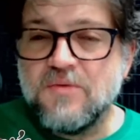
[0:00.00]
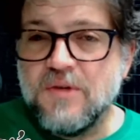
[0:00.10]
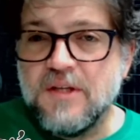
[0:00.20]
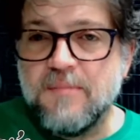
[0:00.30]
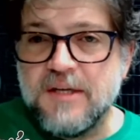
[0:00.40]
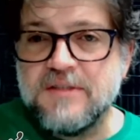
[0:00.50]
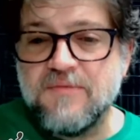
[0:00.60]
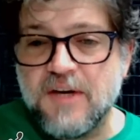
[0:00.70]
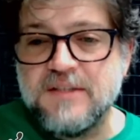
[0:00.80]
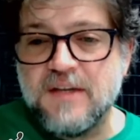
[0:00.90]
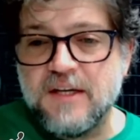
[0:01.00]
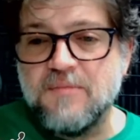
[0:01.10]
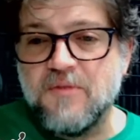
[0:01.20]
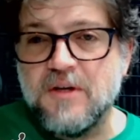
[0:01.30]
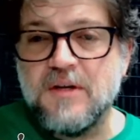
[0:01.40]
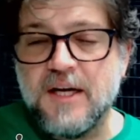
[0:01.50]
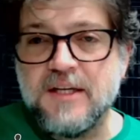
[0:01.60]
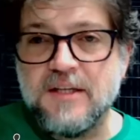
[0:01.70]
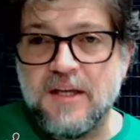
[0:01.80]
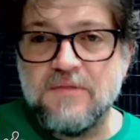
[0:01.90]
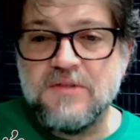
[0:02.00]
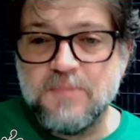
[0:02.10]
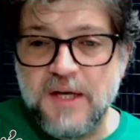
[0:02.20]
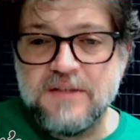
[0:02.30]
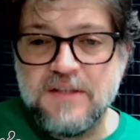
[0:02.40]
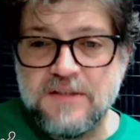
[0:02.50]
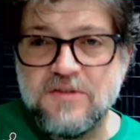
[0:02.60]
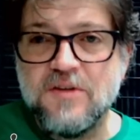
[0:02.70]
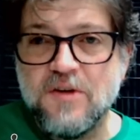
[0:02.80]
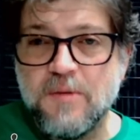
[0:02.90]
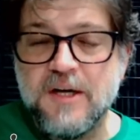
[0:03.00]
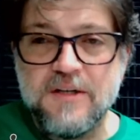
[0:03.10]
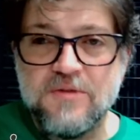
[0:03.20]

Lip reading: really the best advice I could give. Just pay attention to your bike.